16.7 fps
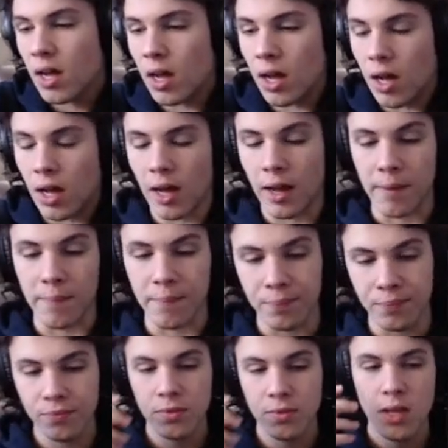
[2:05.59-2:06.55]

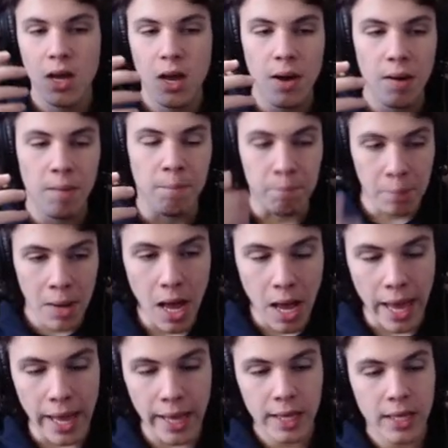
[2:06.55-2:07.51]
Um,
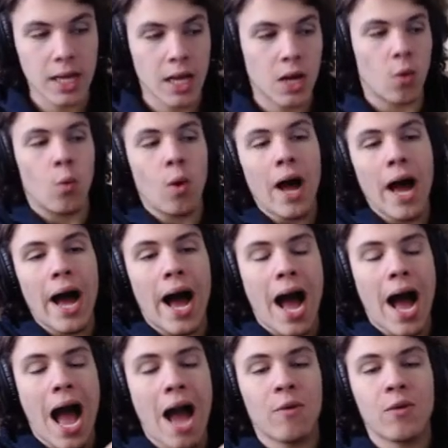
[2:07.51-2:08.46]
but what
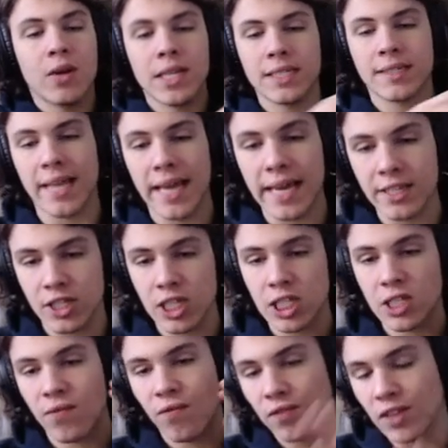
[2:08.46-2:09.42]
I want to say is
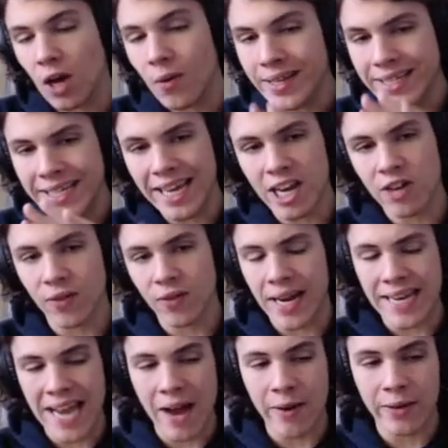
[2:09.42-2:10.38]
this flow he's hitting
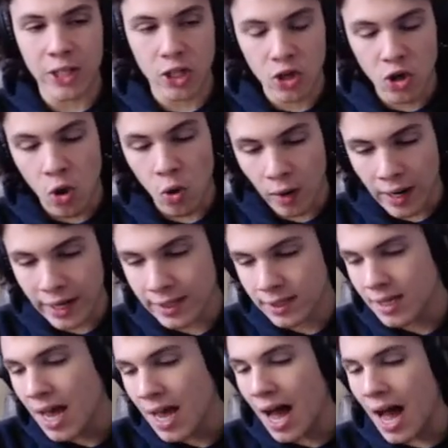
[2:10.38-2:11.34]
right now in the
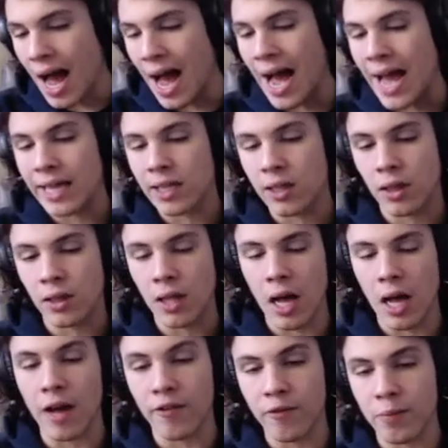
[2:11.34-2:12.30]
chorus, I
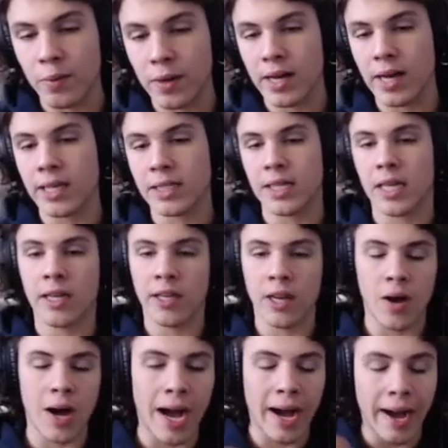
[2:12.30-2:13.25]
love, because, you
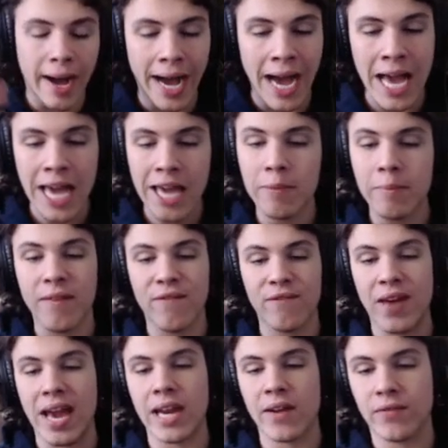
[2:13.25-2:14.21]
know, I am a
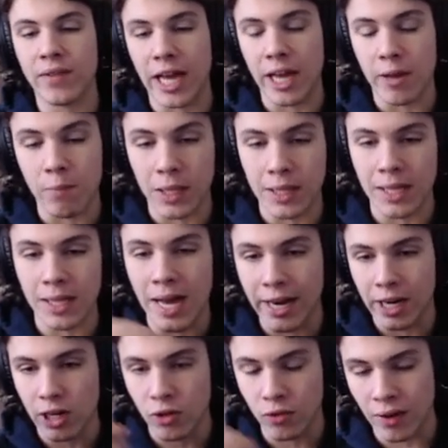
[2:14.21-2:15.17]
fan of, like,
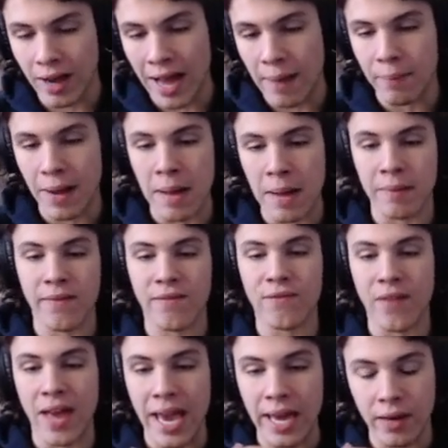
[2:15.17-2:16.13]
melodic rap. I'm a
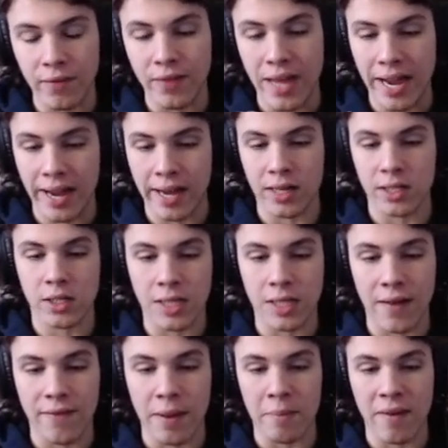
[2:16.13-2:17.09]
fan of that kind of
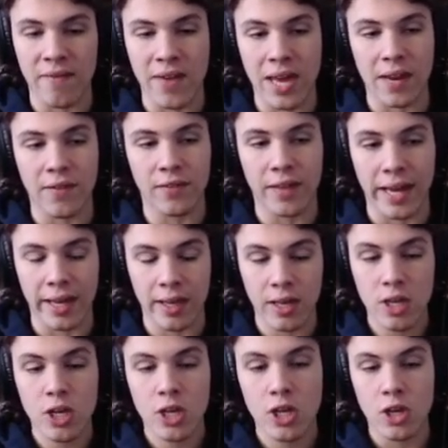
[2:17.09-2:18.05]
stuff. I'm a fan of, like,
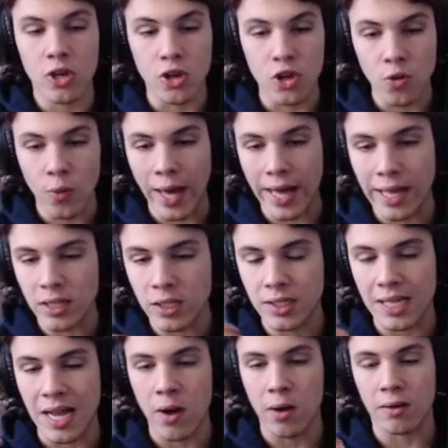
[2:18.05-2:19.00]
new age
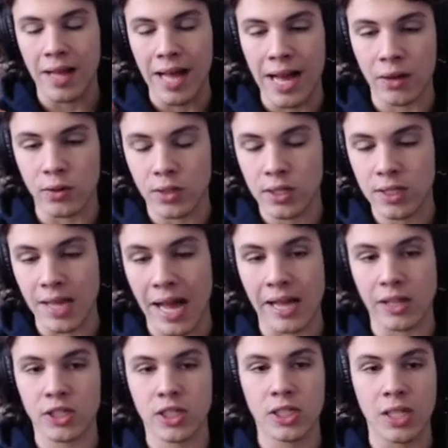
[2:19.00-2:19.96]
SoundCloud
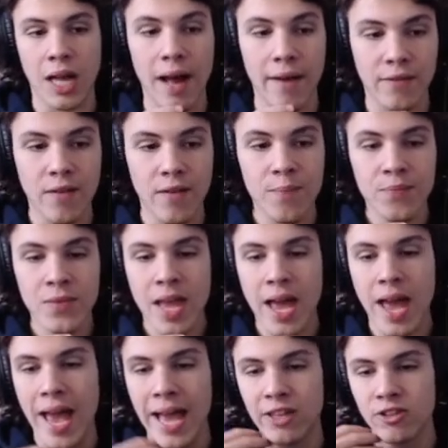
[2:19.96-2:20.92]
style stuff,
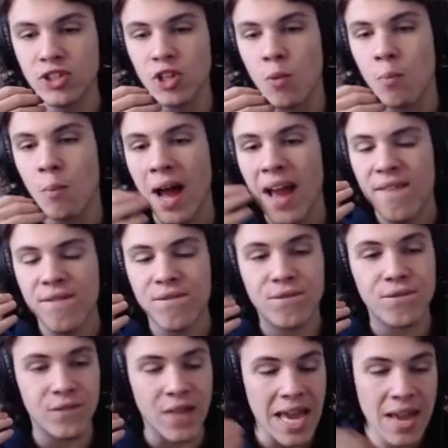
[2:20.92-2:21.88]
and so my
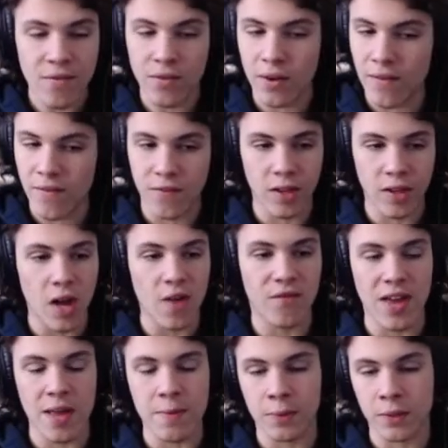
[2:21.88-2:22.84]
favorite flow
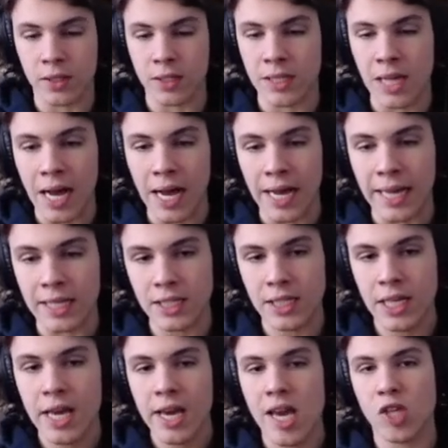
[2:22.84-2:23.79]
FabvL
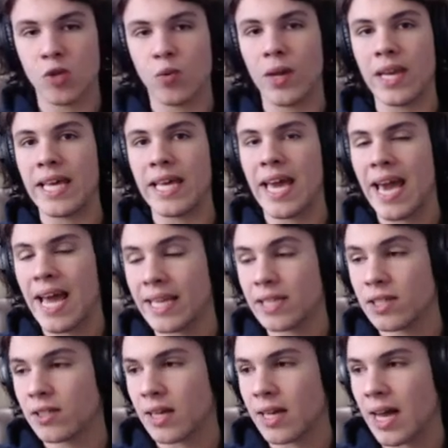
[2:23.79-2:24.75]
does is when he
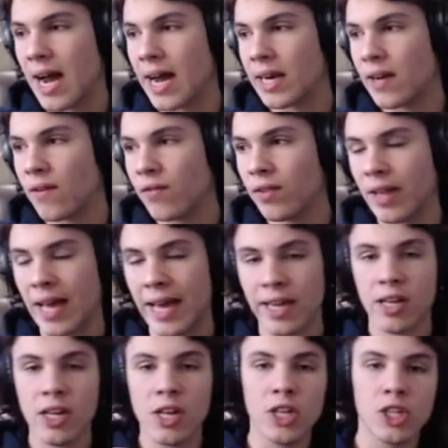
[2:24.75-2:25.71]
hits the kind of,
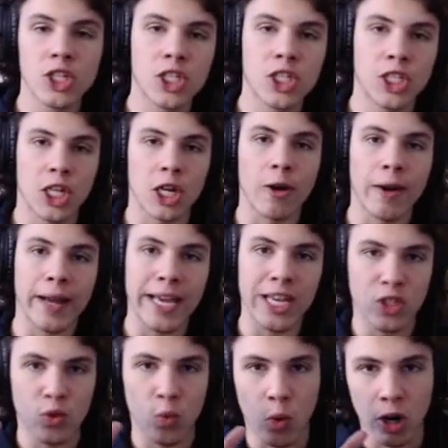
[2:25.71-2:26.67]
like, slurring
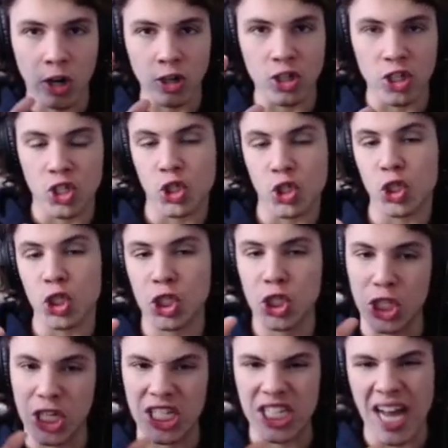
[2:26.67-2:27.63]
his words
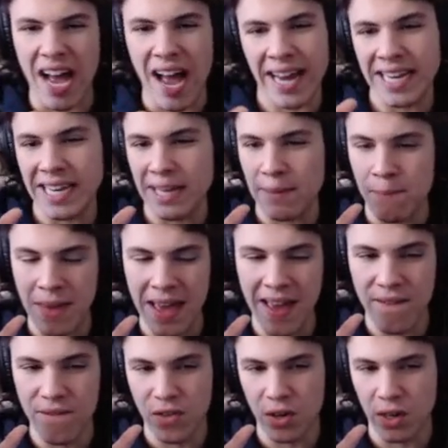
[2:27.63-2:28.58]
just a tiny
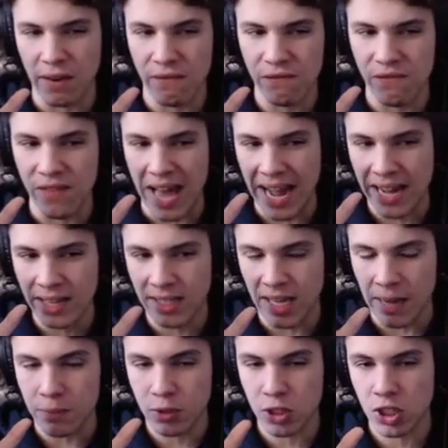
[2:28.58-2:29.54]
bit for effect
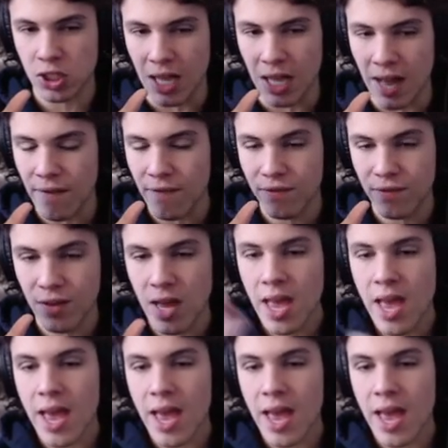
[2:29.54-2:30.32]
type stuff.